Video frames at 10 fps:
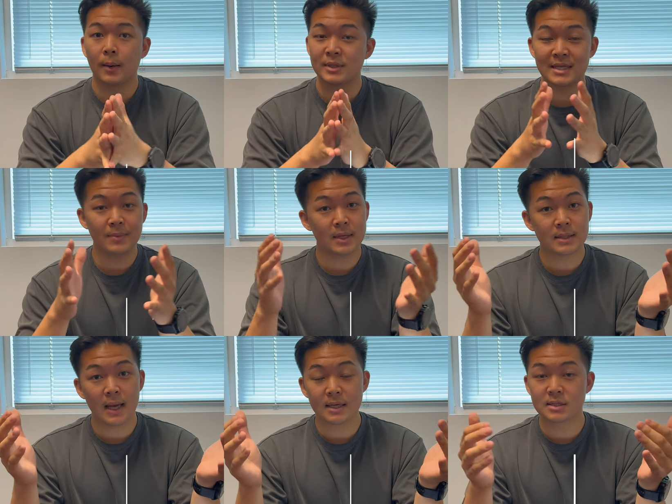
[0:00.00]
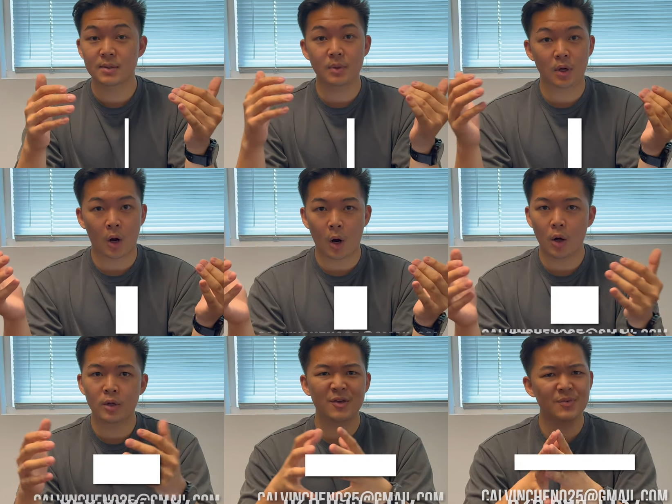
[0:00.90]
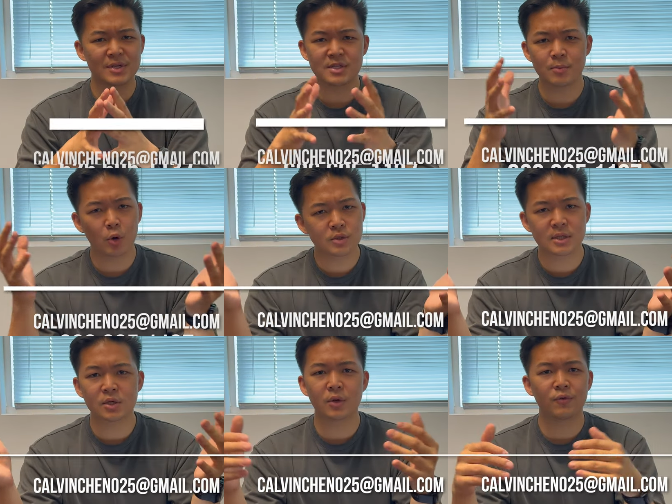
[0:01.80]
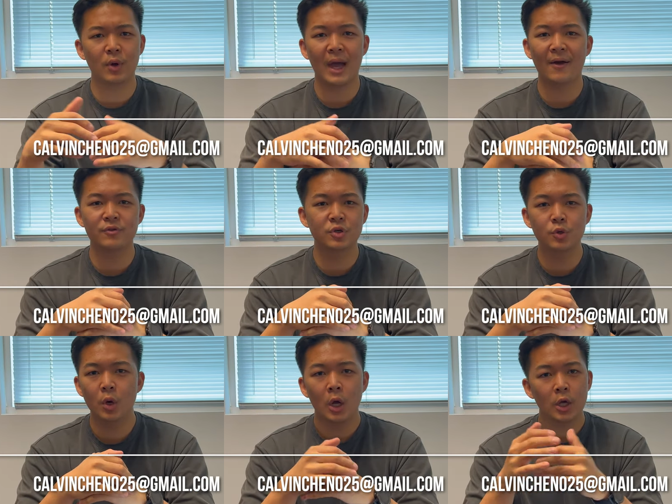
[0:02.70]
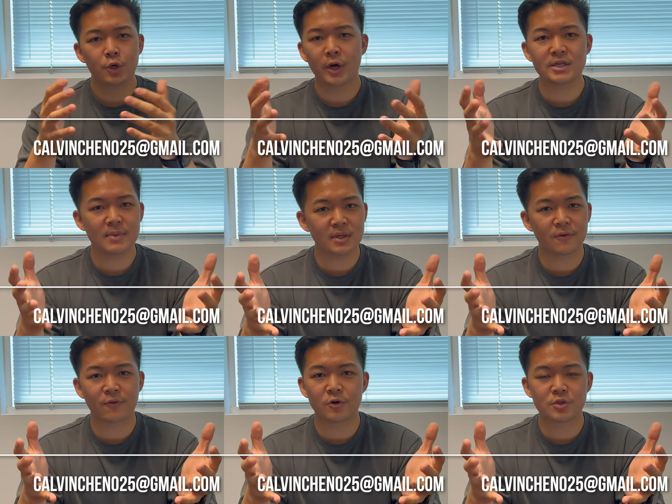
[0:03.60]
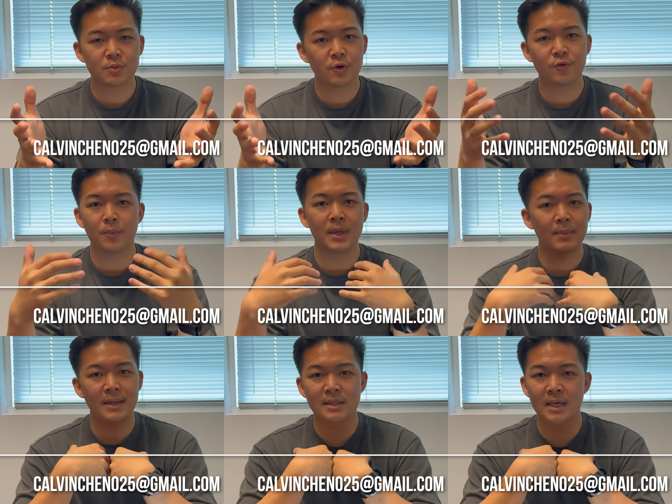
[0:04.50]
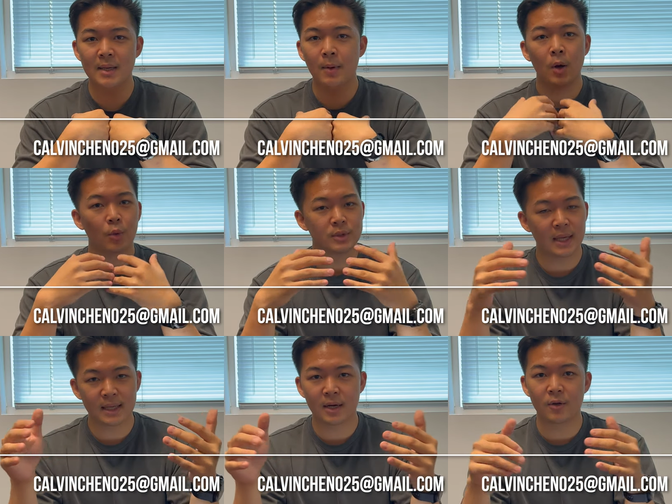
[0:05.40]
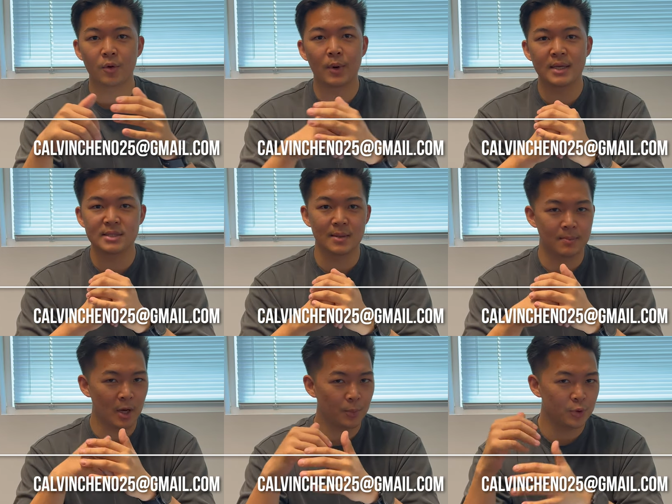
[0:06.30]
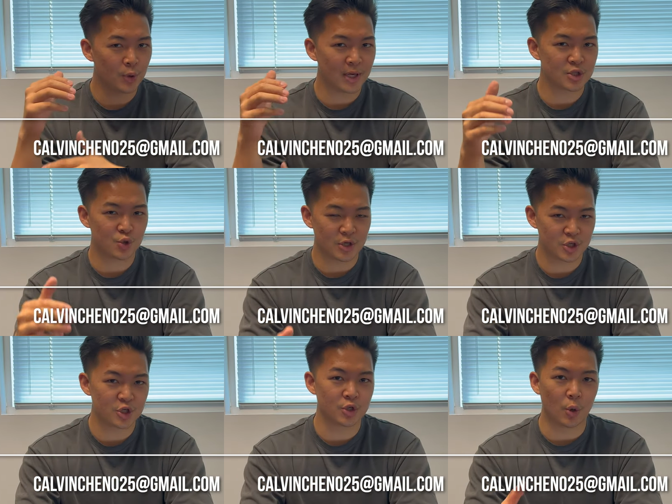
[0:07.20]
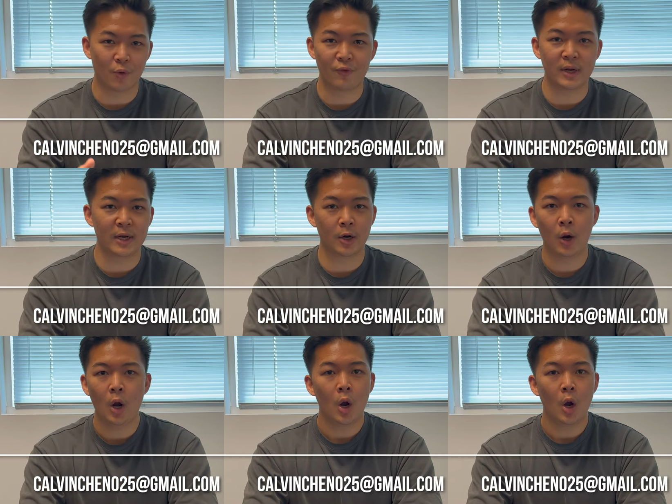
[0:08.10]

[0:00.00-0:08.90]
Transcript: send me a text, give me a call, give me a smoke signal if you have to. You guys make the first move. Me and my team will take care of the rest in helping you guys transition over here.